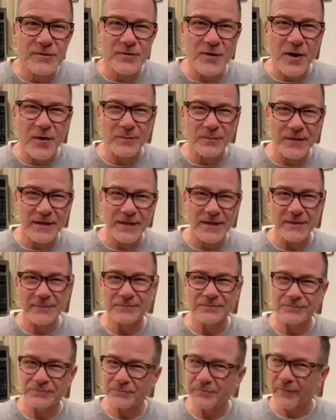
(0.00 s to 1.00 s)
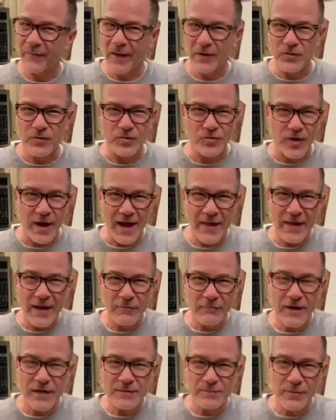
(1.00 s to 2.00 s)
LP. Try that
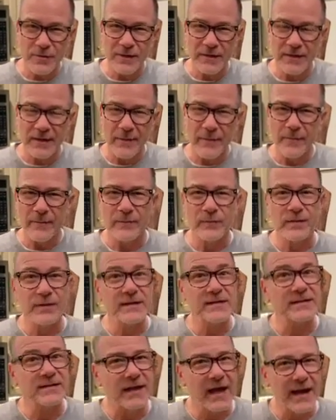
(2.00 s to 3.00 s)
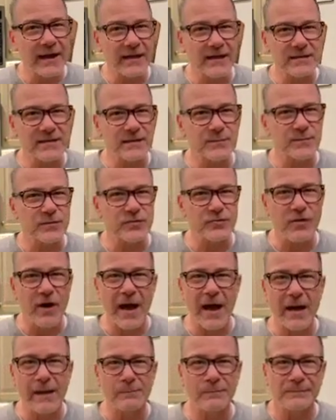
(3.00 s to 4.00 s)
rice pudding. Please like and
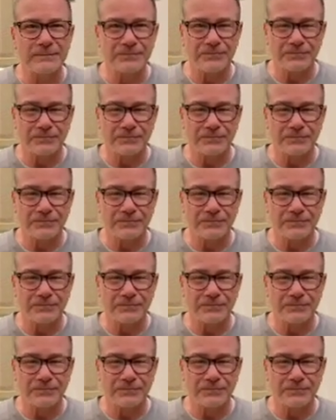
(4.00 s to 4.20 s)
subscribe.